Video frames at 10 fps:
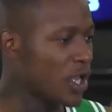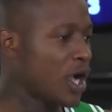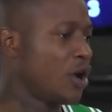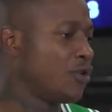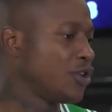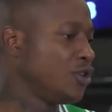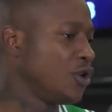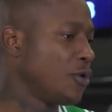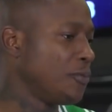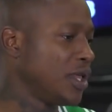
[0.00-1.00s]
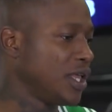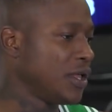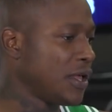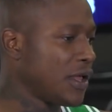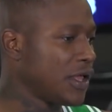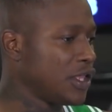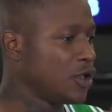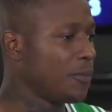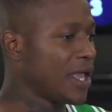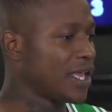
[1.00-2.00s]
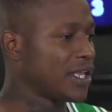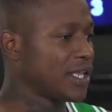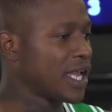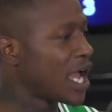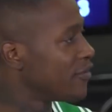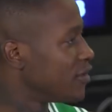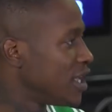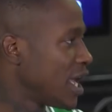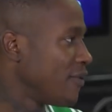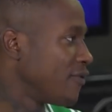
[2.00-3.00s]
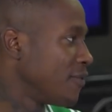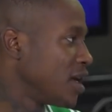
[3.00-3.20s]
now, me making kind of a name for